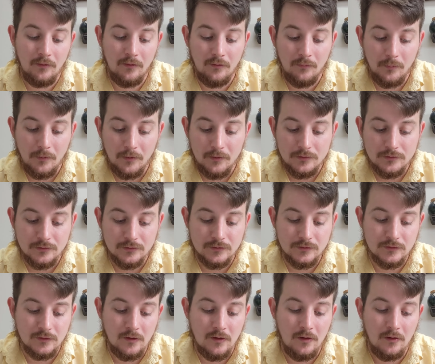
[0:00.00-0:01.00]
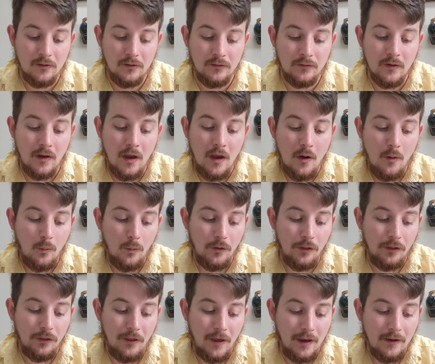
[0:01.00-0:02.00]
and spiritual songs
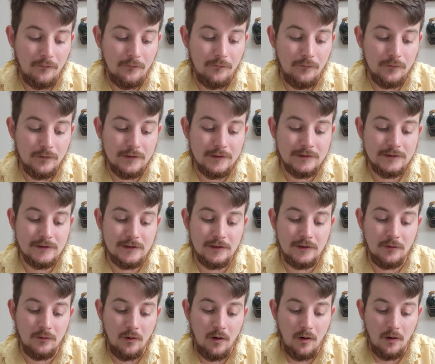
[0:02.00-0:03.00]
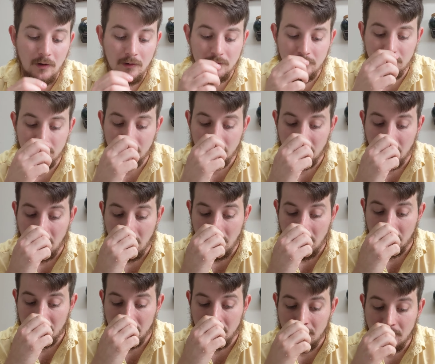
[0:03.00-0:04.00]
with thankfulness in your hearts to
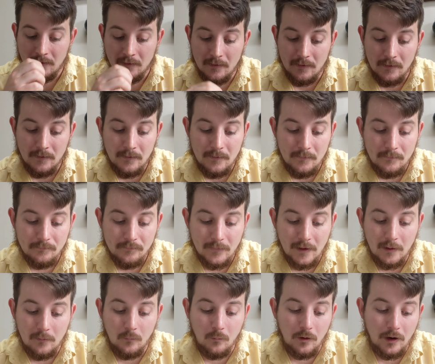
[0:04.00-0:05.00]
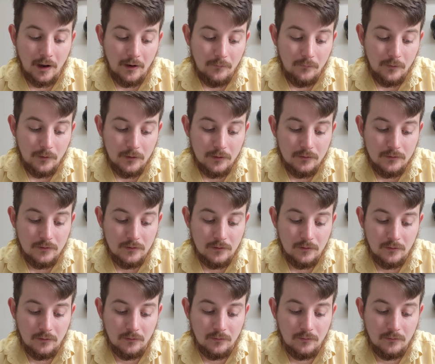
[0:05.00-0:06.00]
God. And whatever you
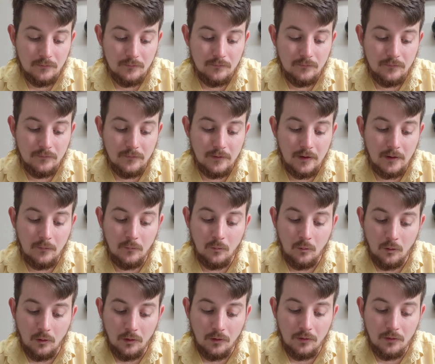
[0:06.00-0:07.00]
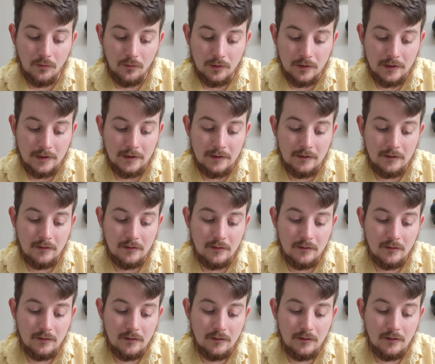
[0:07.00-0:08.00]
do, in word or
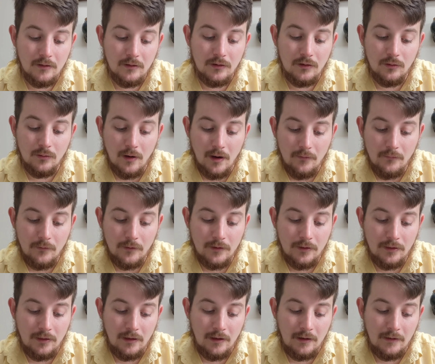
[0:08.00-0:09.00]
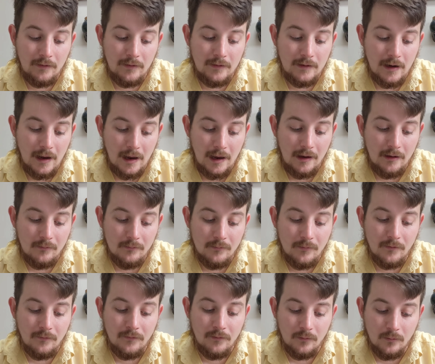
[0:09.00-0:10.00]
deed, do everything in the name
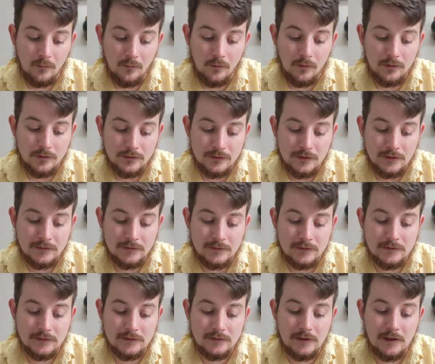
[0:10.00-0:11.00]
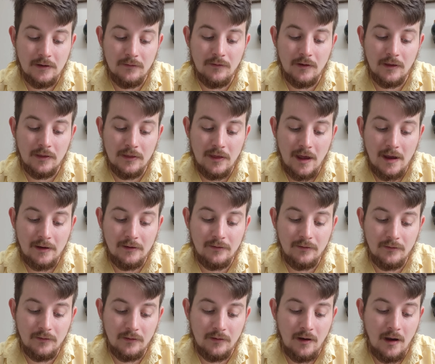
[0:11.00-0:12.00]
of the Lord Jesus, giving
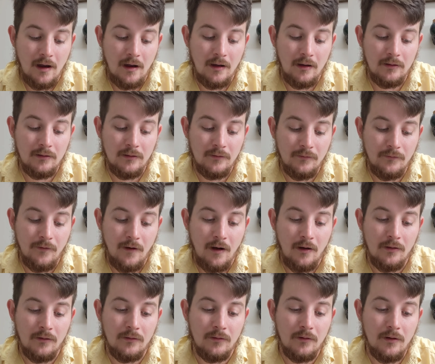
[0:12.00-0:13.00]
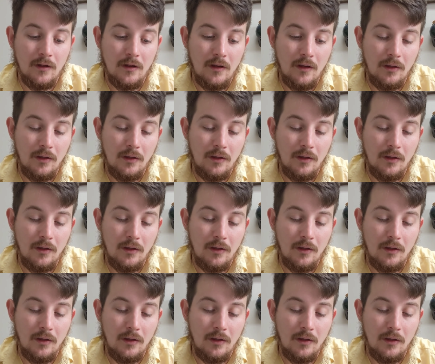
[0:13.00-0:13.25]
thanks to God the Father